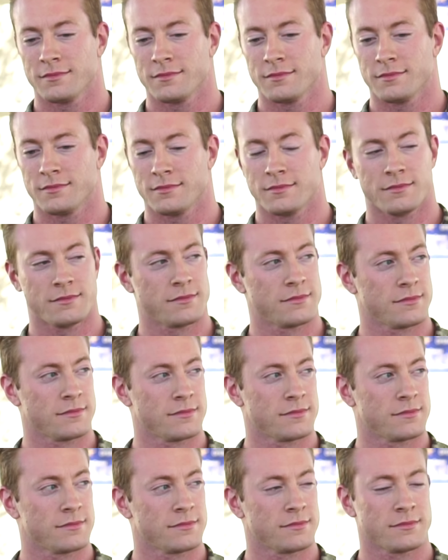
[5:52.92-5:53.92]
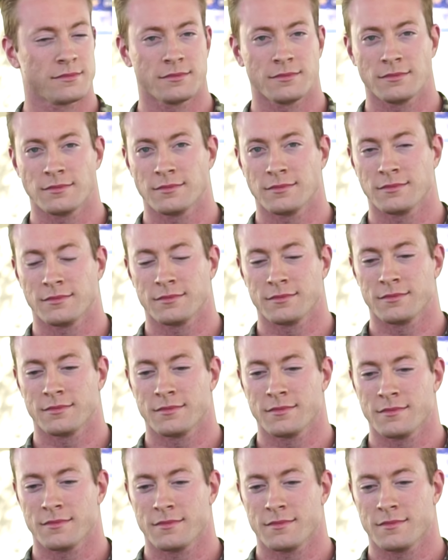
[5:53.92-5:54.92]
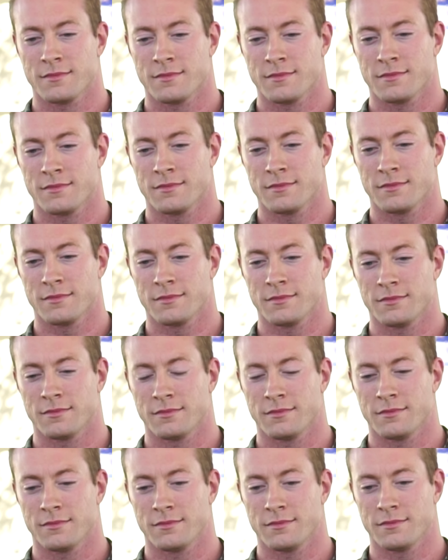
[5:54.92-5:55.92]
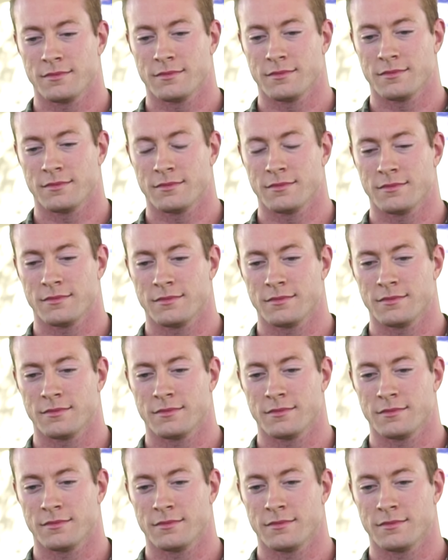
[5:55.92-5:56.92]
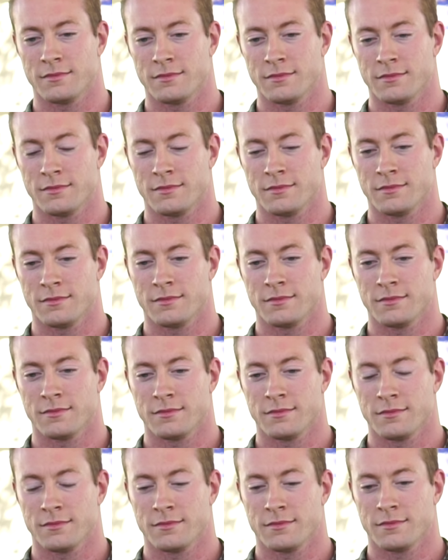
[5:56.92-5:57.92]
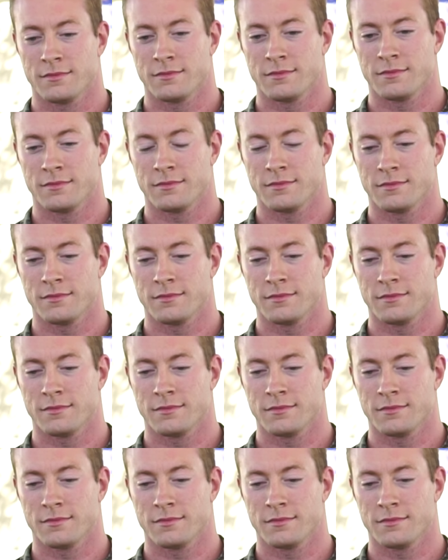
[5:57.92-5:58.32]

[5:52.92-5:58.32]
This person isn't speaking.